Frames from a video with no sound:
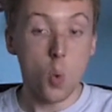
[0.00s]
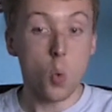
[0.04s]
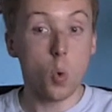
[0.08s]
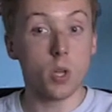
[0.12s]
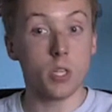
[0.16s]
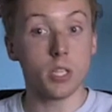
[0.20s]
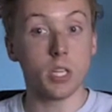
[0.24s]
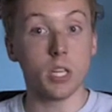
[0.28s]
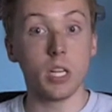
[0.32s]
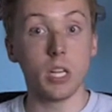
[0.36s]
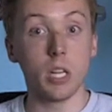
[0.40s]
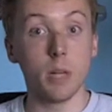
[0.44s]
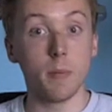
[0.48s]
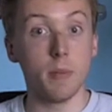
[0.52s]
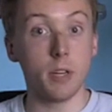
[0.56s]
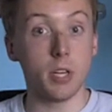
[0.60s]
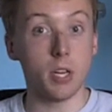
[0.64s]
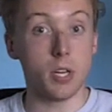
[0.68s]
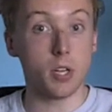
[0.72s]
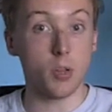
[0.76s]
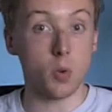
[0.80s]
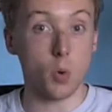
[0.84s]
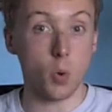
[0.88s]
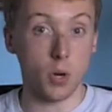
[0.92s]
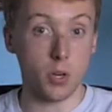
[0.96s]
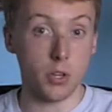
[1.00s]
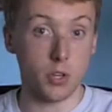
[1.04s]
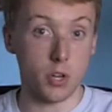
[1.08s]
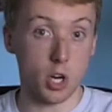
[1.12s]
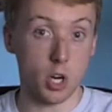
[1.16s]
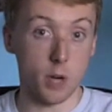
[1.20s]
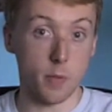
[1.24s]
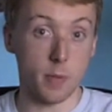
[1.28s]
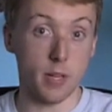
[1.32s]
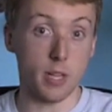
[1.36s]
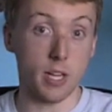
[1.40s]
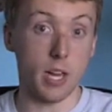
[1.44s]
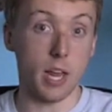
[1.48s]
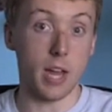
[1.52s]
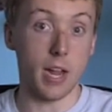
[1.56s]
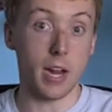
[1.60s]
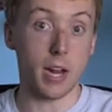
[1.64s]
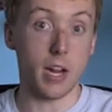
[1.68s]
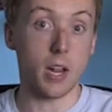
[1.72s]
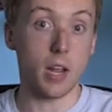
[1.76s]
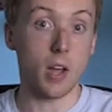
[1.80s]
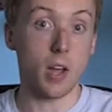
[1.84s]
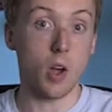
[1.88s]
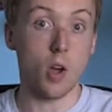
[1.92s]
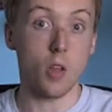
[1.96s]
was an eliminatory tournament
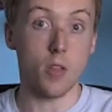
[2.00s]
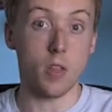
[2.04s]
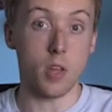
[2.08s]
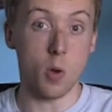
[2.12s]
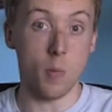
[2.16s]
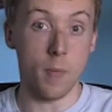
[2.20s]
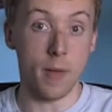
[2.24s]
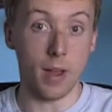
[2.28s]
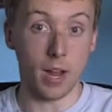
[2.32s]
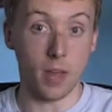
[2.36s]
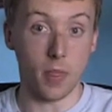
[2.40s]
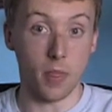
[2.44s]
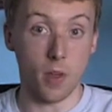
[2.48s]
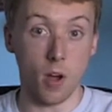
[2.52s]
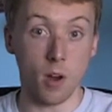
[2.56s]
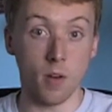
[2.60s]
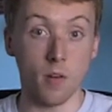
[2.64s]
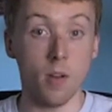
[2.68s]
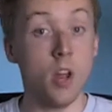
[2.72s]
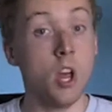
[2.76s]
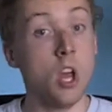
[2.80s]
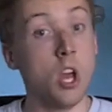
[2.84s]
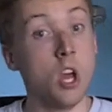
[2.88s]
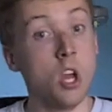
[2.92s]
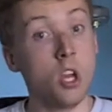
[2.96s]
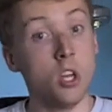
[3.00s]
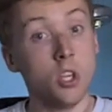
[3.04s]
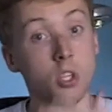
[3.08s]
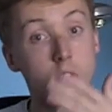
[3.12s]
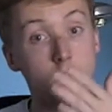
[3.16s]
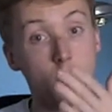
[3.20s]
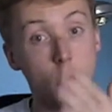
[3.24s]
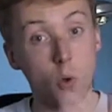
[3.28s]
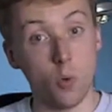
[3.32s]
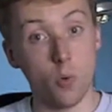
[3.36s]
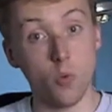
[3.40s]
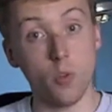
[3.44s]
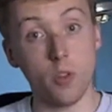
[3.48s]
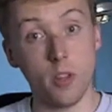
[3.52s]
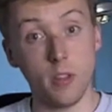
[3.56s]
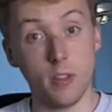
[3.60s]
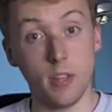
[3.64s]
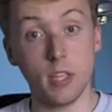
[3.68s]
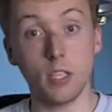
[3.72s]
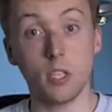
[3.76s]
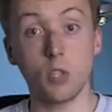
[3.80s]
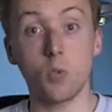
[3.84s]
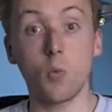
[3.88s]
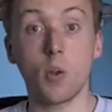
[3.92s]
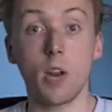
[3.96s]
like the Omegathon. So
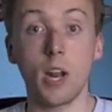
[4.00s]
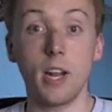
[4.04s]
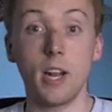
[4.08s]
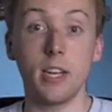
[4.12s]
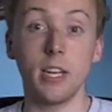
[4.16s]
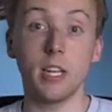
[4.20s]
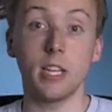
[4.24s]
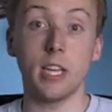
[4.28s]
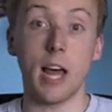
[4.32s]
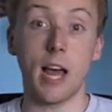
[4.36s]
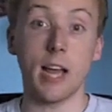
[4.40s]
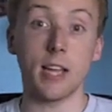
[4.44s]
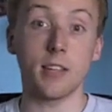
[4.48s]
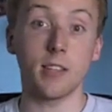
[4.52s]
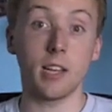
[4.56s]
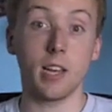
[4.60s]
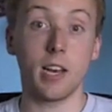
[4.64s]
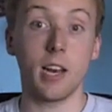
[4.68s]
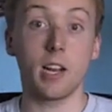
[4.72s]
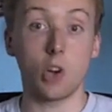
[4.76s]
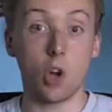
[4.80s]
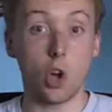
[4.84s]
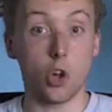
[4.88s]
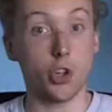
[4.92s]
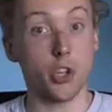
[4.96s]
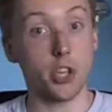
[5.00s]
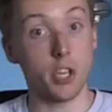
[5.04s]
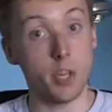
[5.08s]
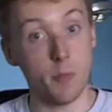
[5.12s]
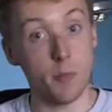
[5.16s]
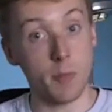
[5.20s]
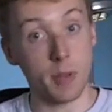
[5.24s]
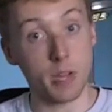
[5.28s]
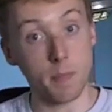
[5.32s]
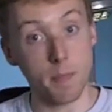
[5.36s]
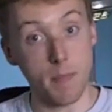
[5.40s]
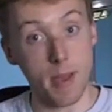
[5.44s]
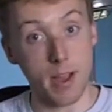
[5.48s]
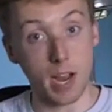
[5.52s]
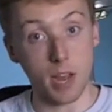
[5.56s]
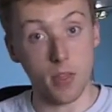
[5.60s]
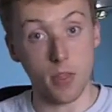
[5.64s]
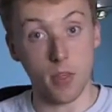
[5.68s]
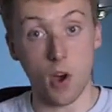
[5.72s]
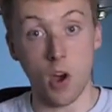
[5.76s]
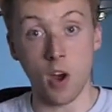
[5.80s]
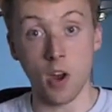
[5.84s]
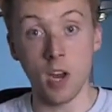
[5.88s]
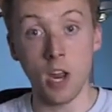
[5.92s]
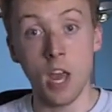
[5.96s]
this is what I did last night. I called it the
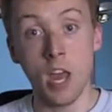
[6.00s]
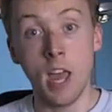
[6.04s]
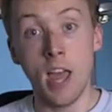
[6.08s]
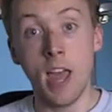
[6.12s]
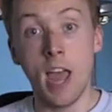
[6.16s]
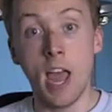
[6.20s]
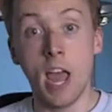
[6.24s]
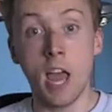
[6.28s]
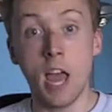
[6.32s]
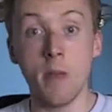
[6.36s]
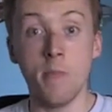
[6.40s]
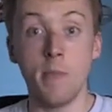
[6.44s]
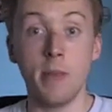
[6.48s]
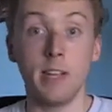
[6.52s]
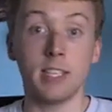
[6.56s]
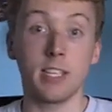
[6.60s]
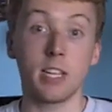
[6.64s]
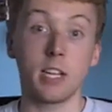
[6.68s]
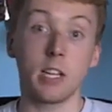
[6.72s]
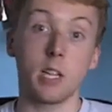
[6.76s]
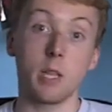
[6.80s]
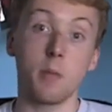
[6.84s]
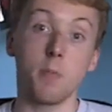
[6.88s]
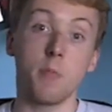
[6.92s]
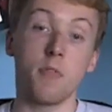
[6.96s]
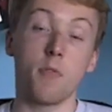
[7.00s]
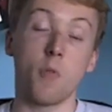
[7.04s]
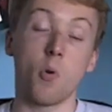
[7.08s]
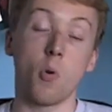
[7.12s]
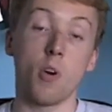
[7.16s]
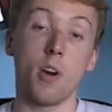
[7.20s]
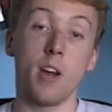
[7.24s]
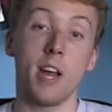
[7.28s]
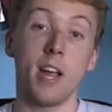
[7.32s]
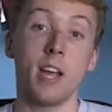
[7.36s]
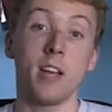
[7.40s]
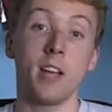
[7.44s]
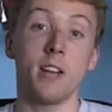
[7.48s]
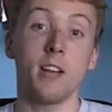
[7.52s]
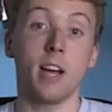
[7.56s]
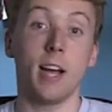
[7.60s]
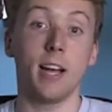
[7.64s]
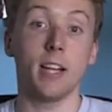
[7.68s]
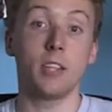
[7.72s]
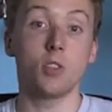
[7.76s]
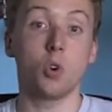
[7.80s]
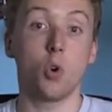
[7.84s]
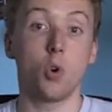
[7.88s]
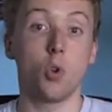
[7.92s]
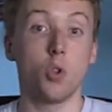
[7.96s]
Megathon, and basically beforehand
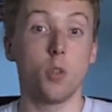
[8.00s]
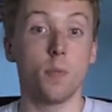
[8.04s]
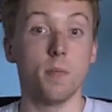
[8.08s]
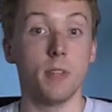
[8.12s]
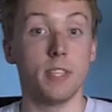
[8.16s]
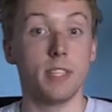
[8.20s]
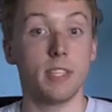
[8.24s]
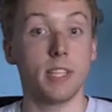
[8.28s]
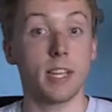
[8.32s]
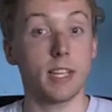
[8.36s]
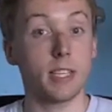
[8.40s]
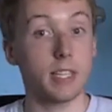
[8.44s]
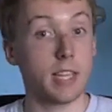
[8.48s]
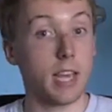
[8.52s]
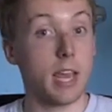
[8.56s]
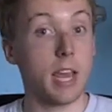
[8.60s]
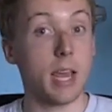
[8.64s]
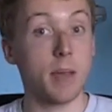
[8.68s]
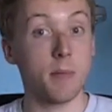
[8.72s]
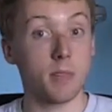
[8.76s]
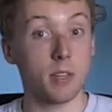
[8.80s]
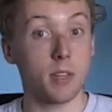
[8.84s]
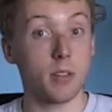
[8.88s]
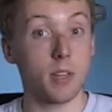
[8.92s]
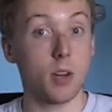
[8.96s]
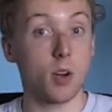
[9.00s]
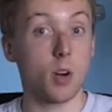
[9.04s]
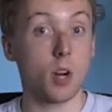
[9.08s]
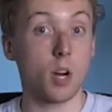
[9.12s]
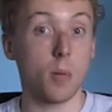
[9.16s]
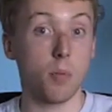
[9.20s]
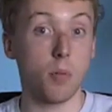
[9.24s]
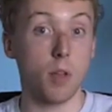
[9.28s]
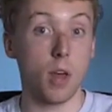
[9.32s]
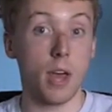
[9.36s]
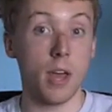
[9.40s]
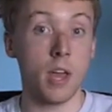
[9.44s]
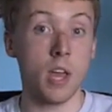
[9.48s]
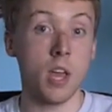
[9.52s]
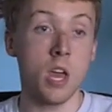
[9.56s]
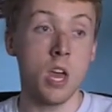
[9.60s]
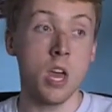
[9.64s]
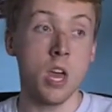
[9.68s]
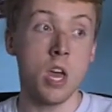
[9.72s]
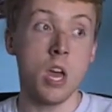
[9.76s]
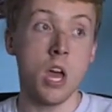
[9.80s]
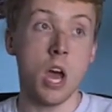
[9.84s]
I told them the 6 games that they were going to play